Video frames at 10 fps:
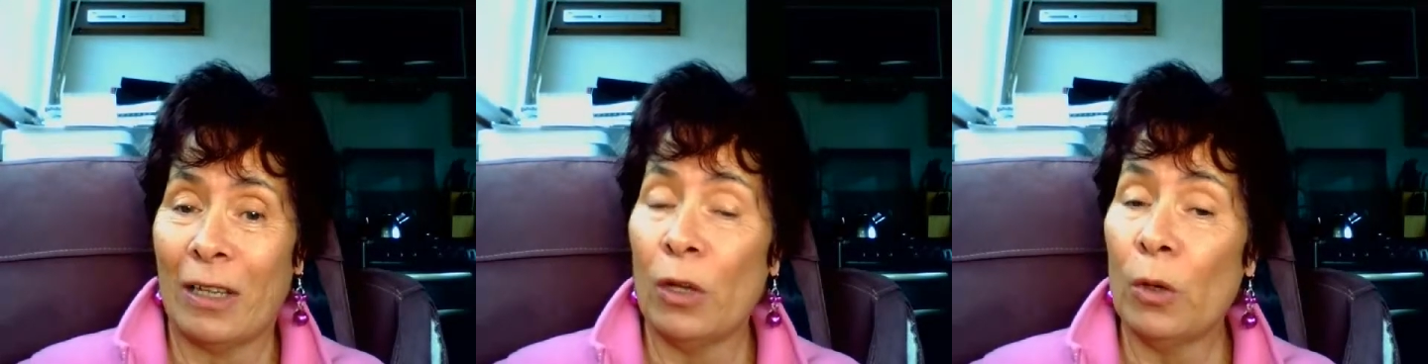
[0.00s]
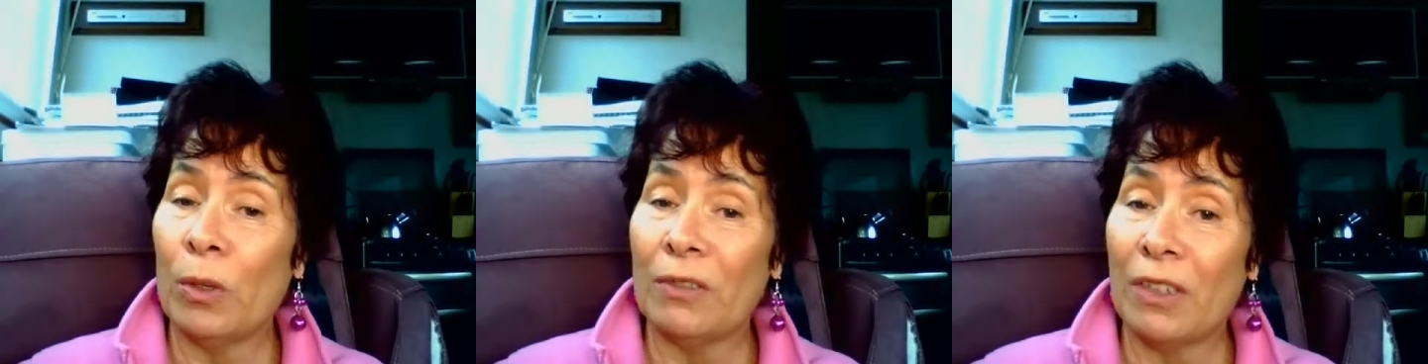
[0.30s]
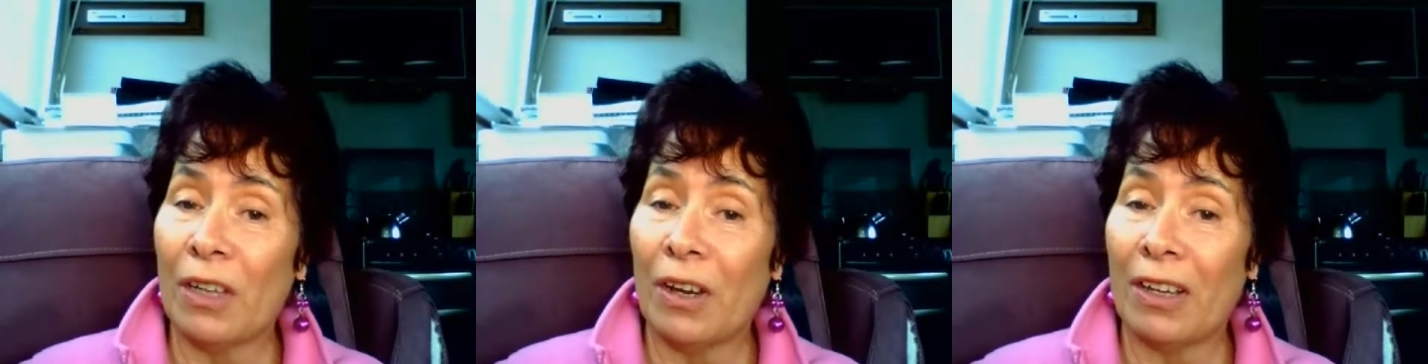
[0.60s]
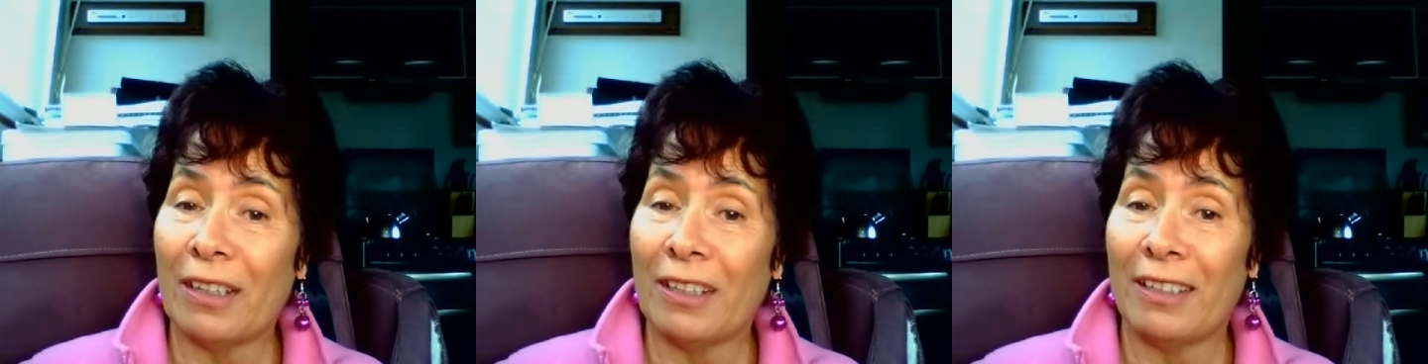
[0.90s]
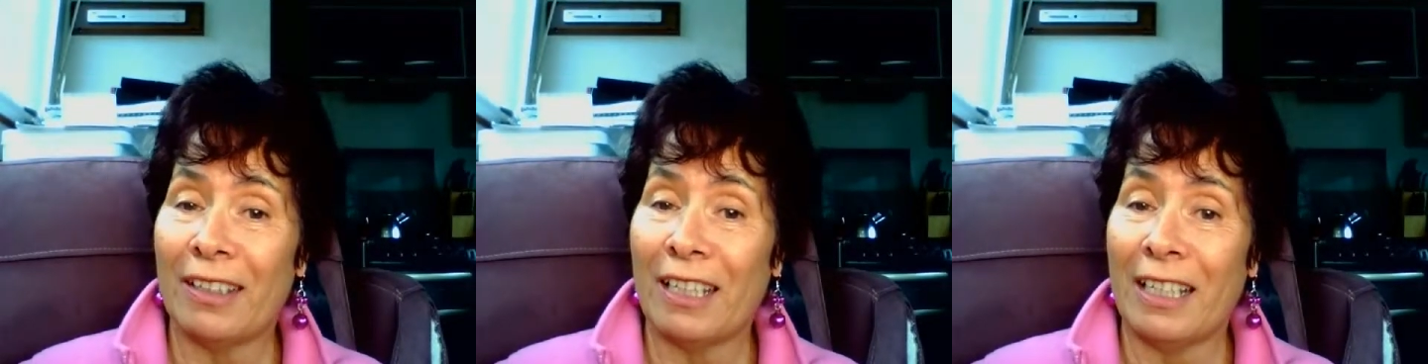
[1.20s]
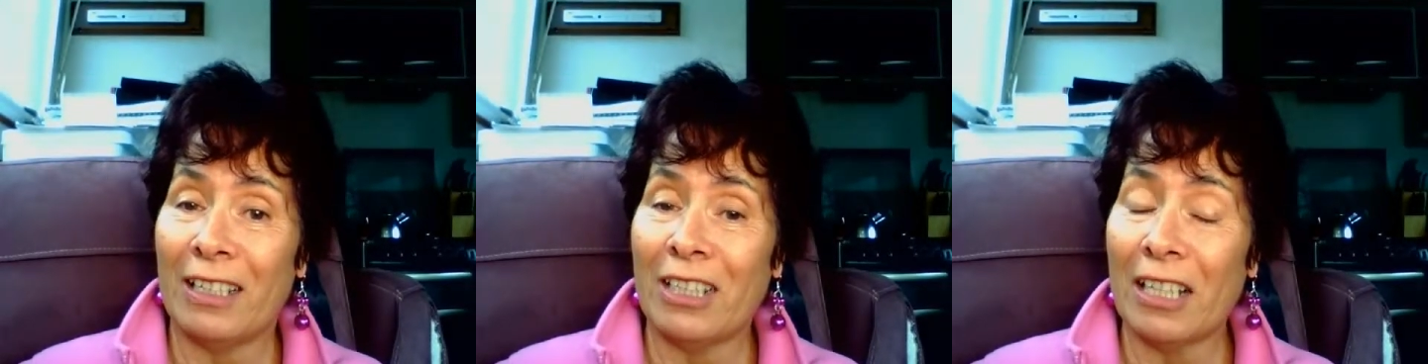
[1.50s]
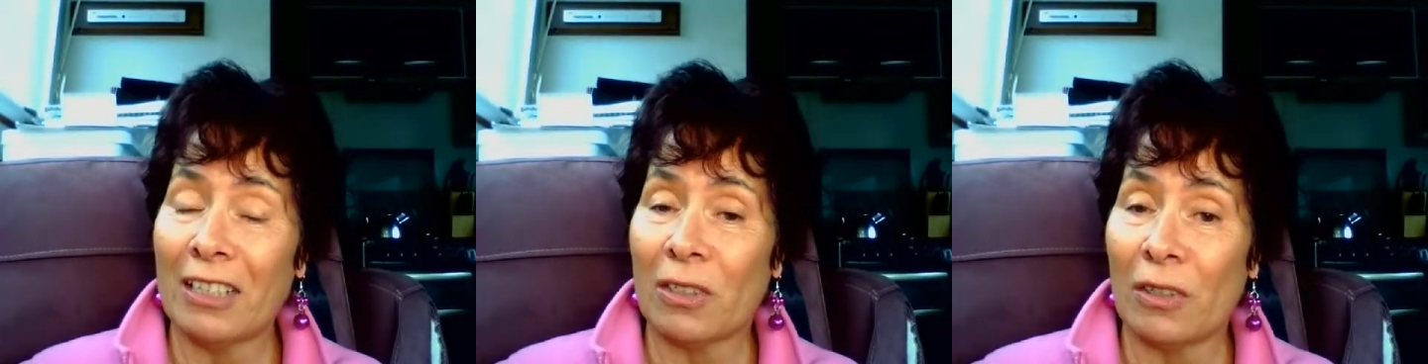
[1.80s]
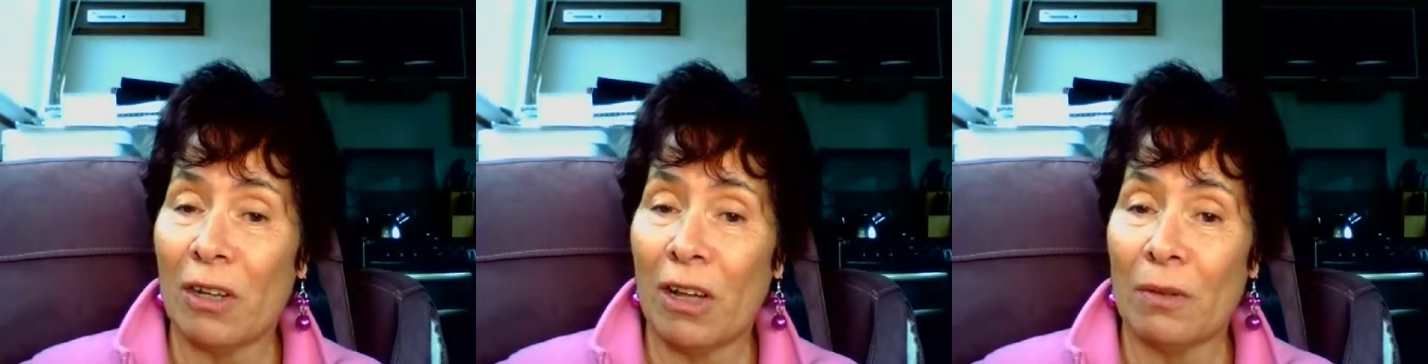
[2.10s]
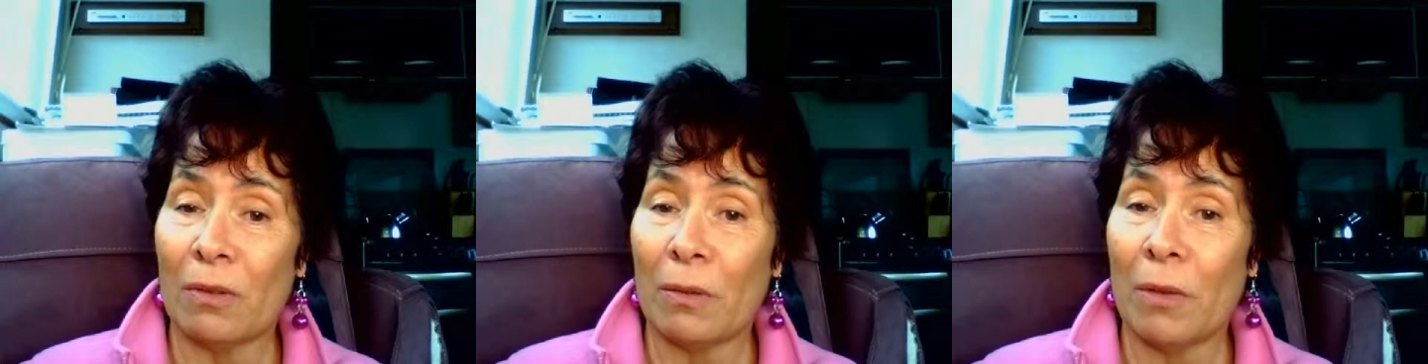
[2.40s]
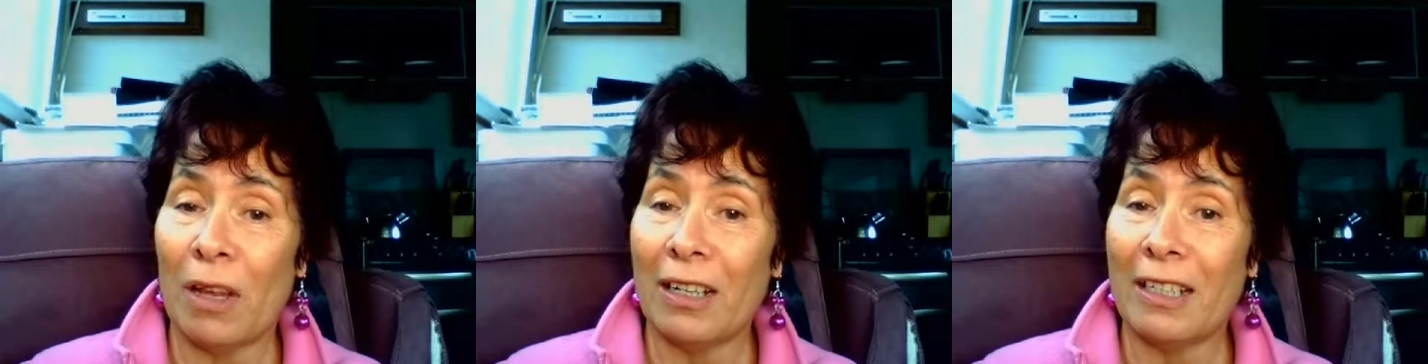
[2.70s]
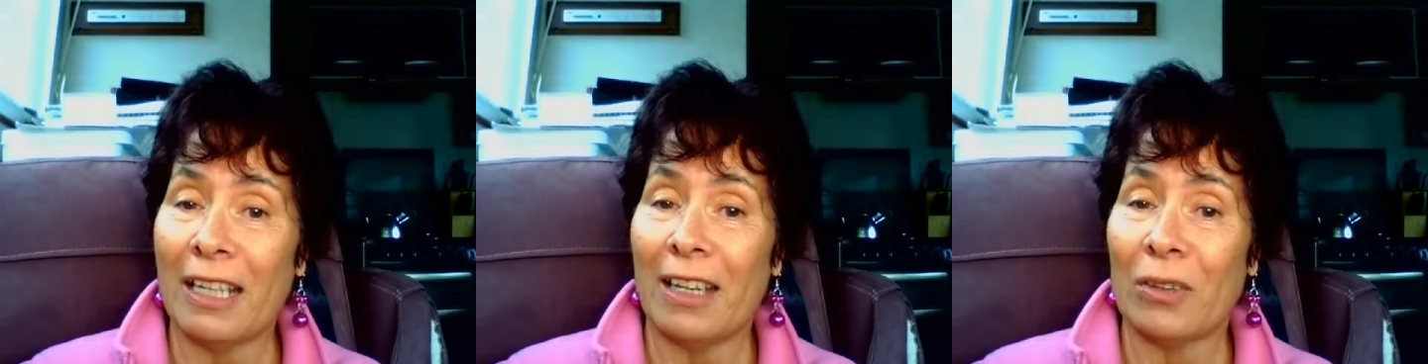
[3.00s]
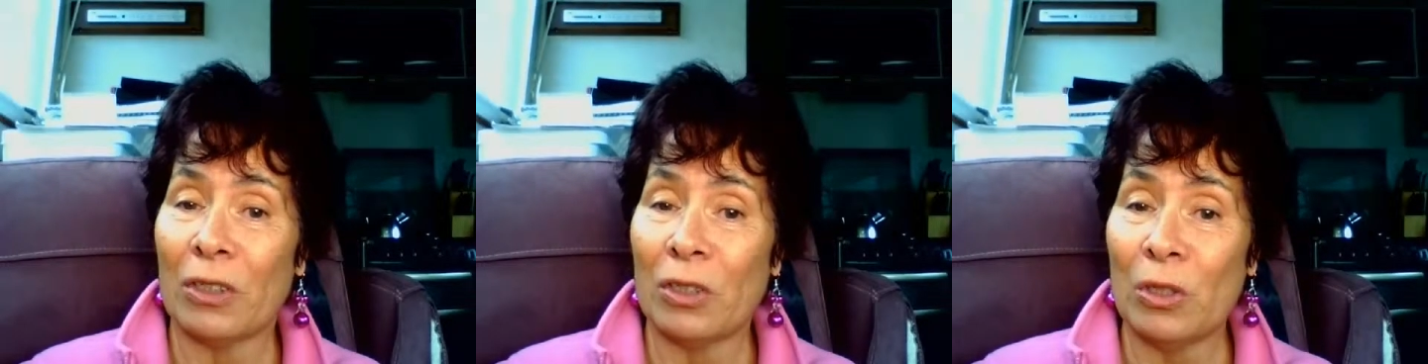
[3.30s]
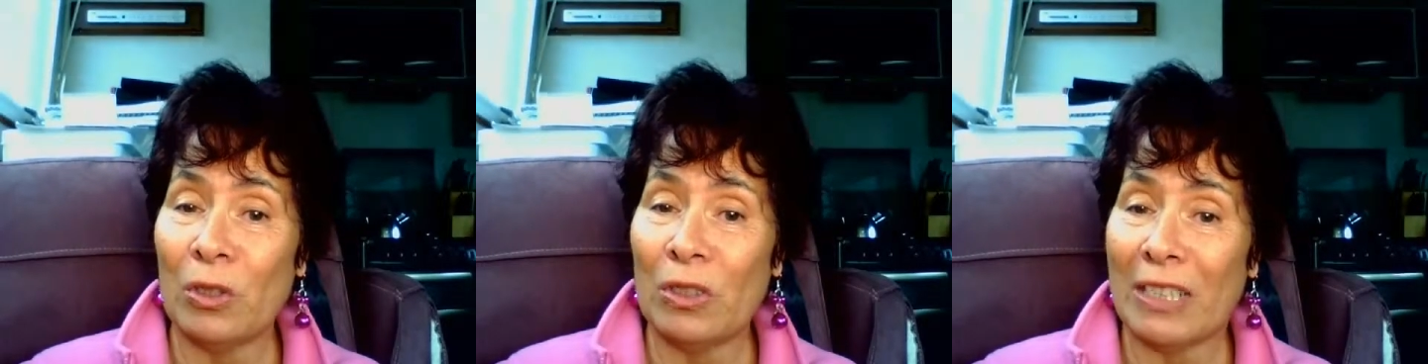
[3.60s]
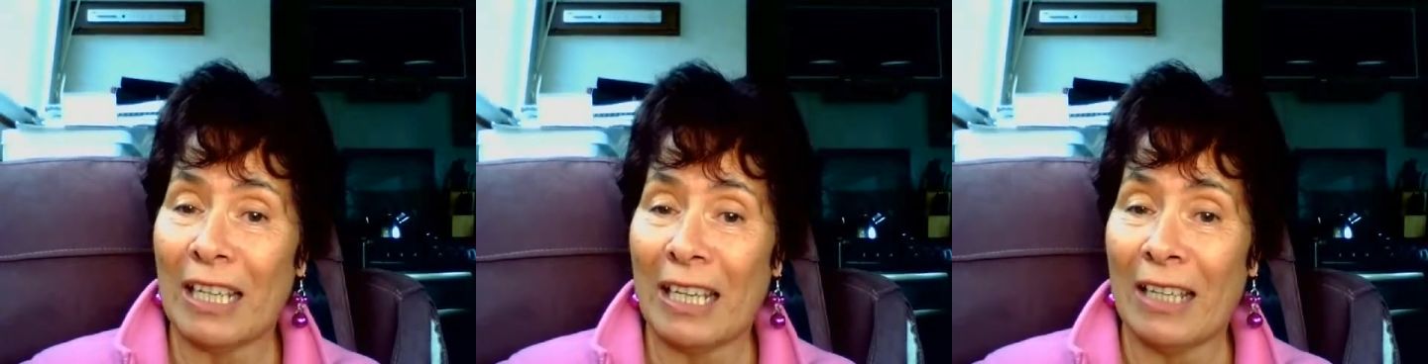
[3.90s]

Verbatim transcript: Who would have known that he had just got home from holiday on the Tuesday